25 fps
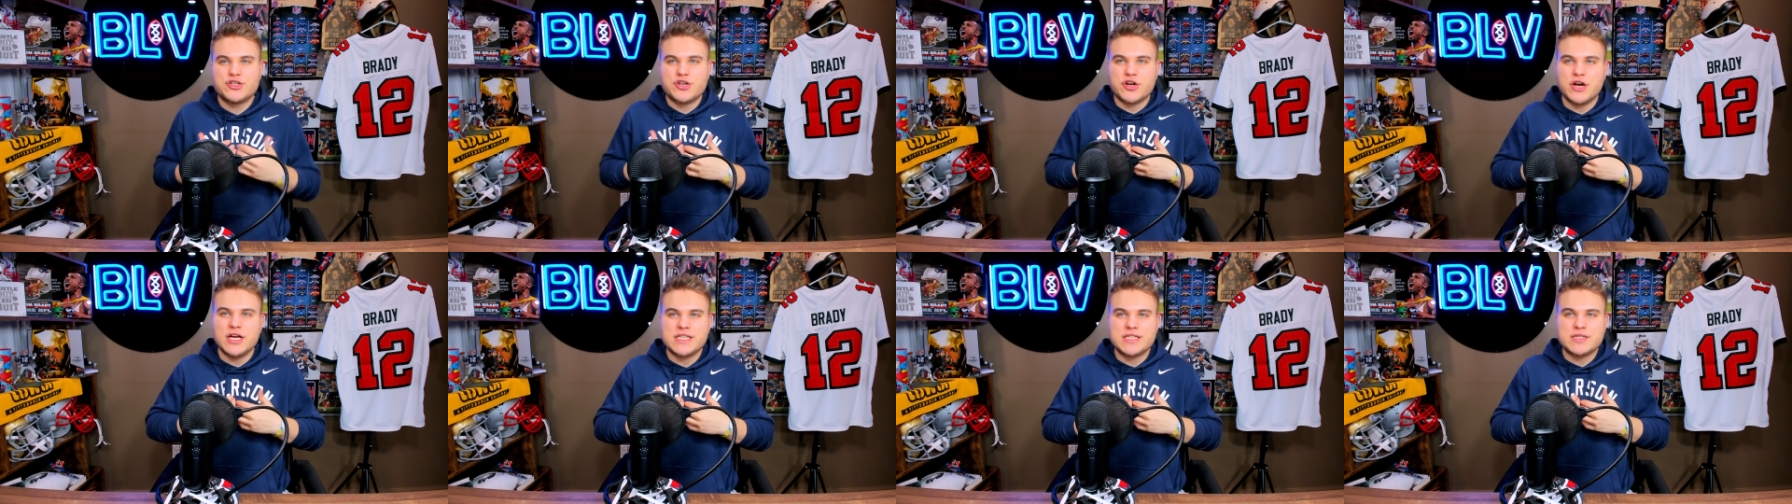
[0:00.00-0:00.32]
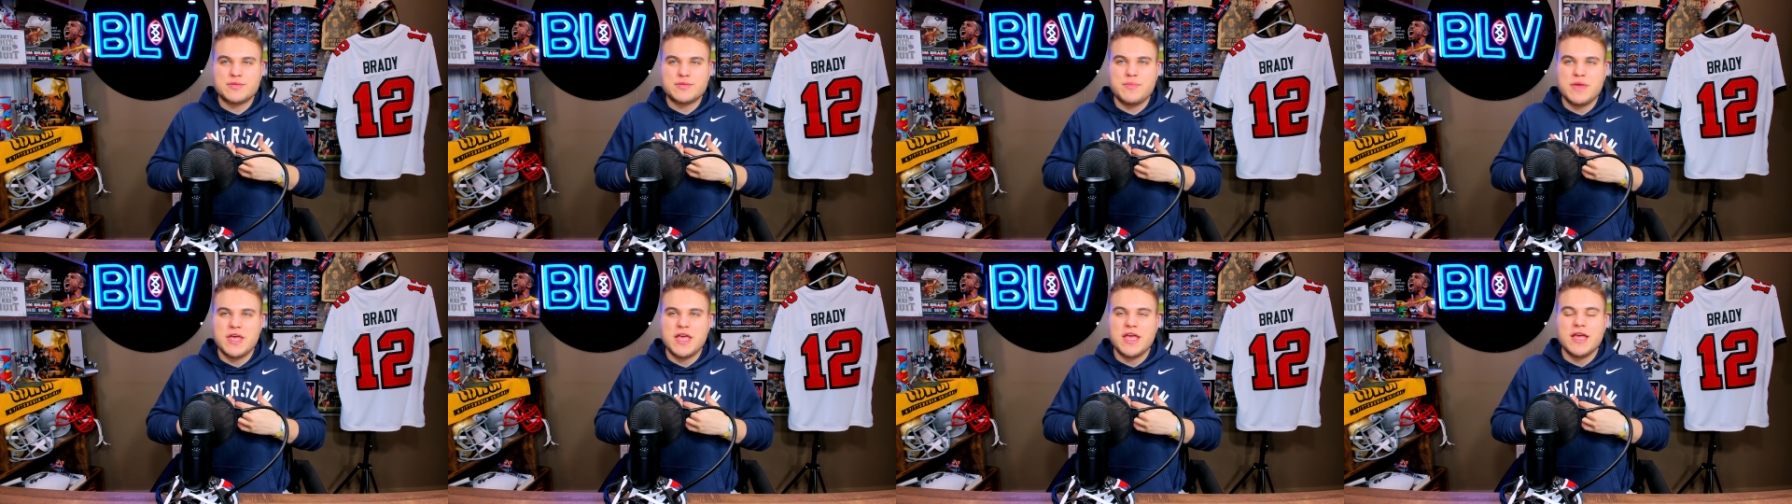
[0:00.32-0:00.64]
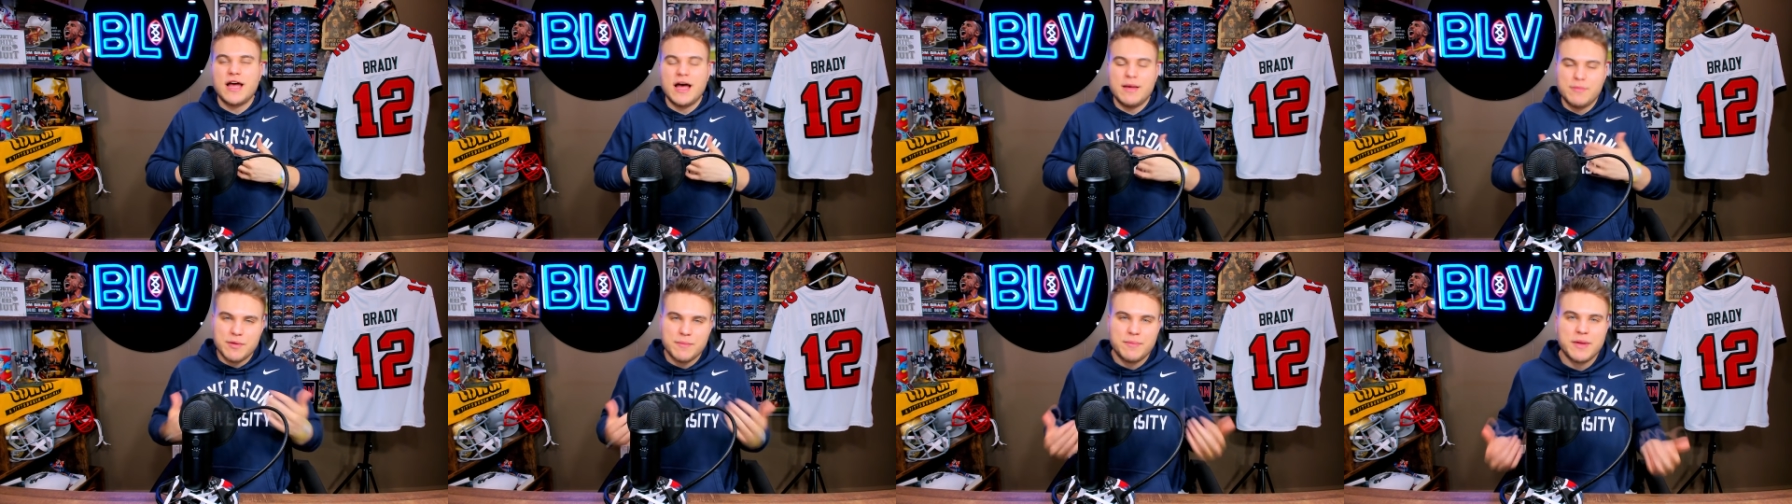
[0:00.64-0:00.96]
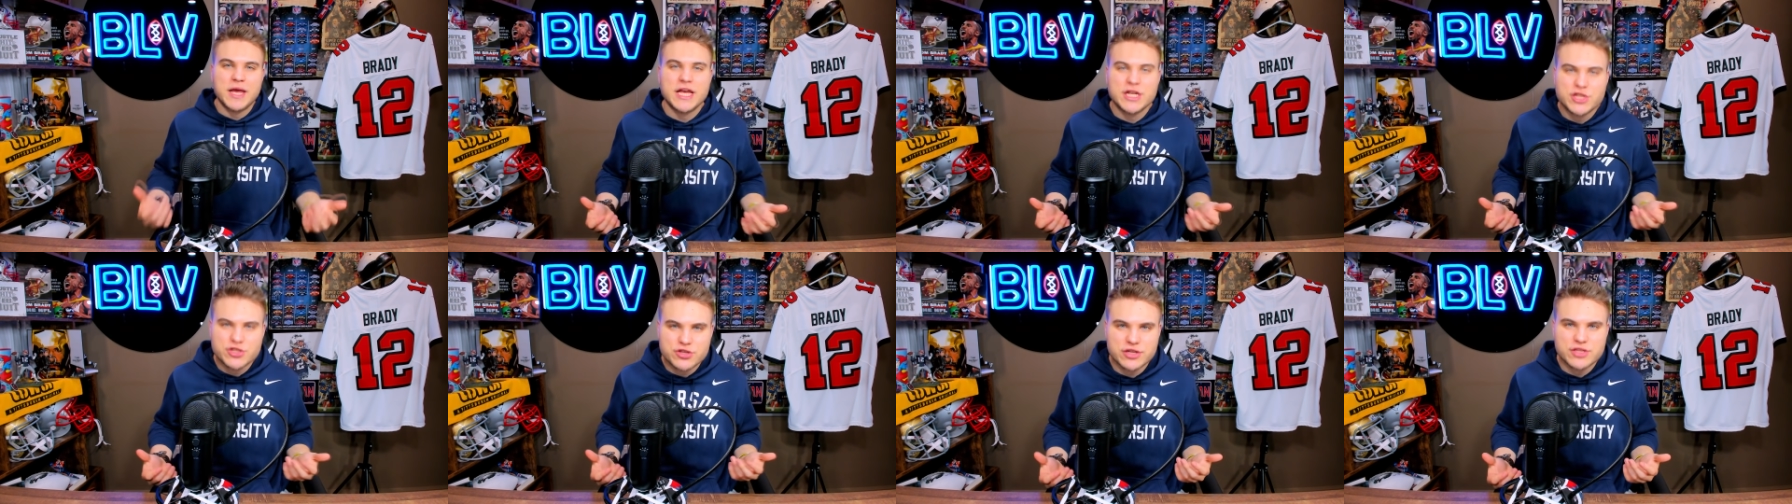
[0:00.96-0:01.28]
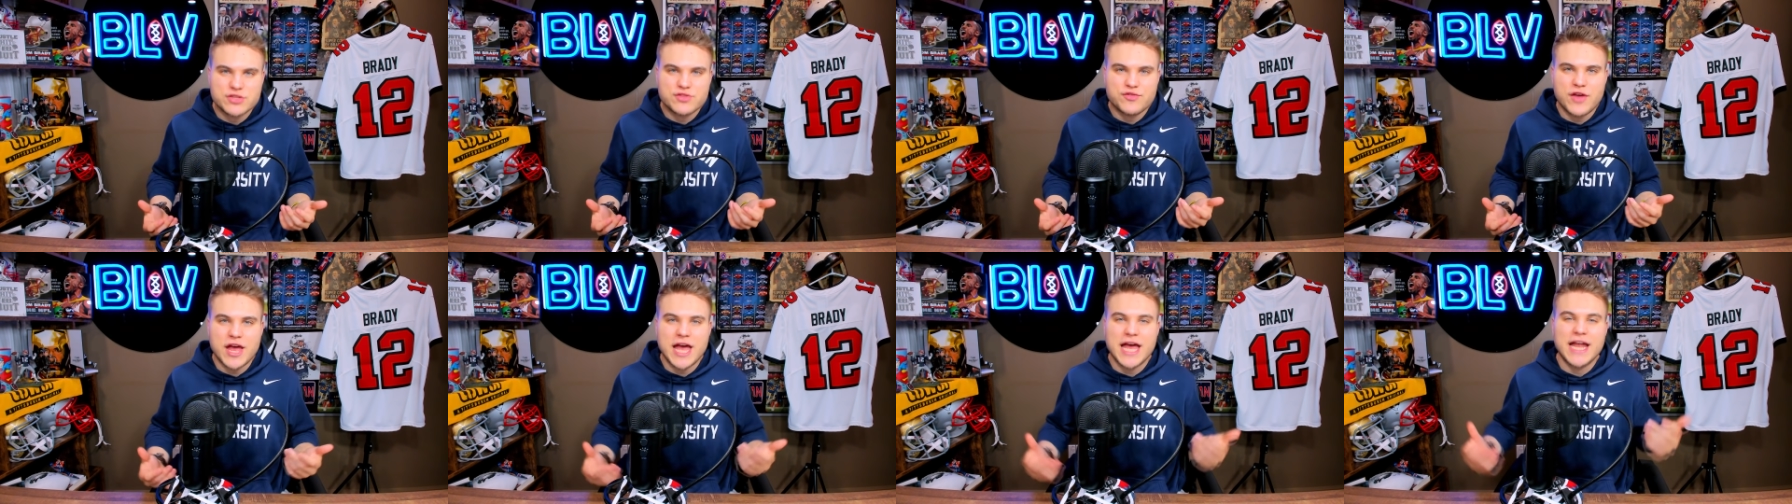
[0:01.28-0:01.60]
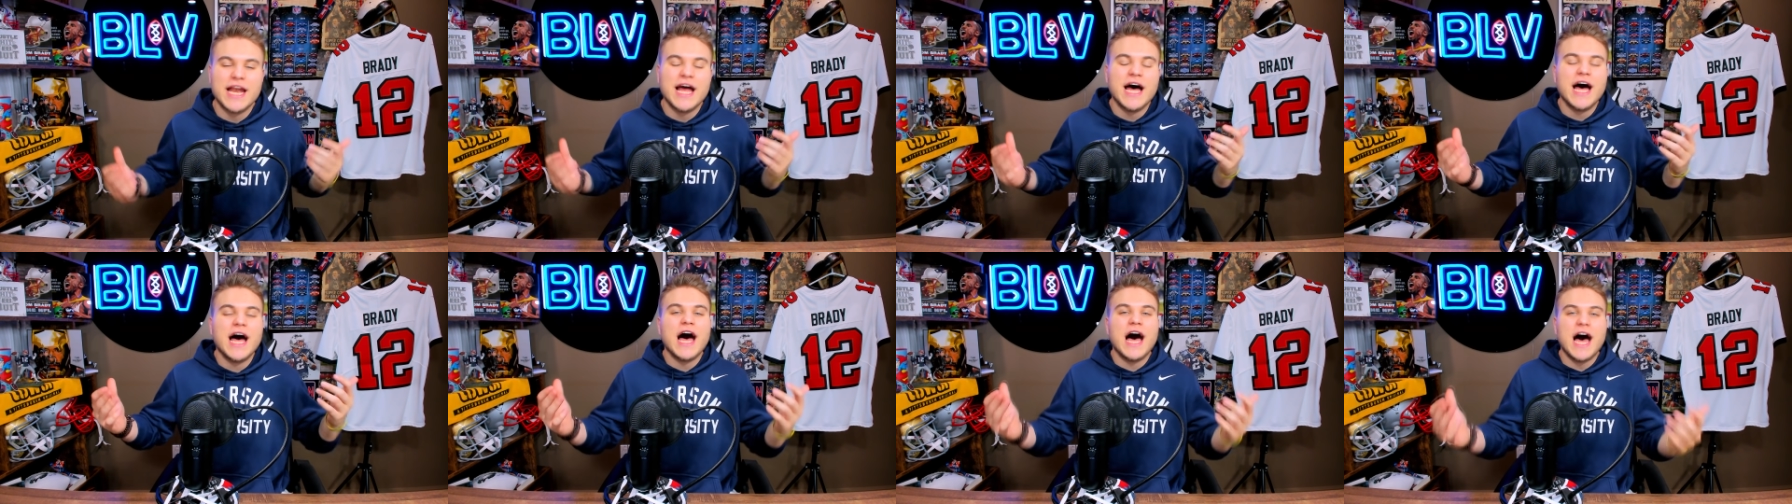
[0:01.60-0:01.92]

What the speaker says: Trust me, I'm a Patriots fan.